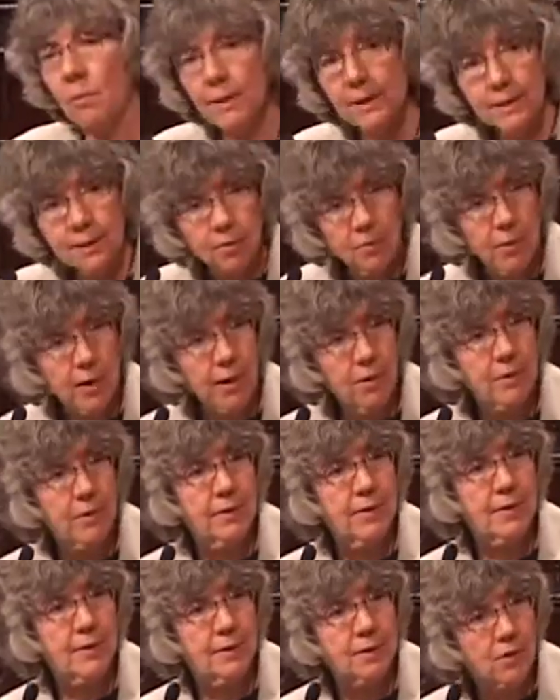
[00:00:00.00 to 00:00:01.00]
once a week
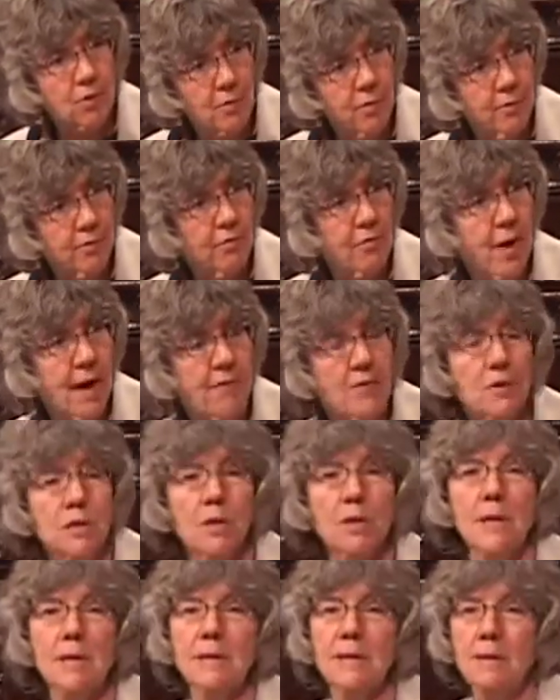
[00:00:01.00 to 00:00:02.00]
with this group of
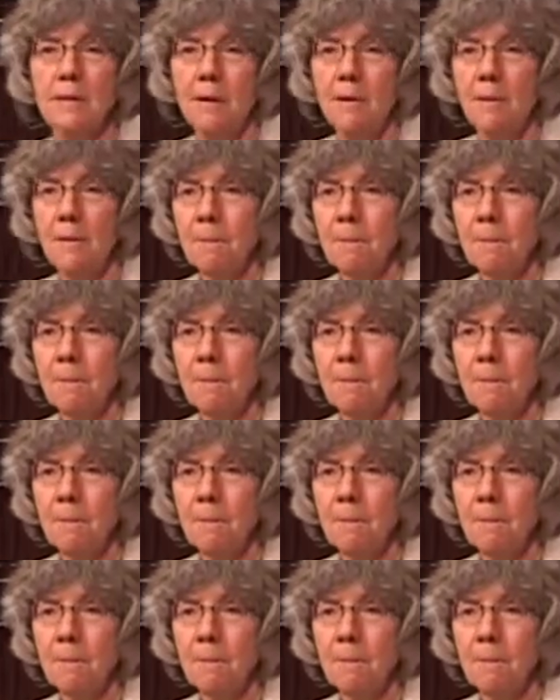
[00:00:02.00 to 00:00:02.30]
refugees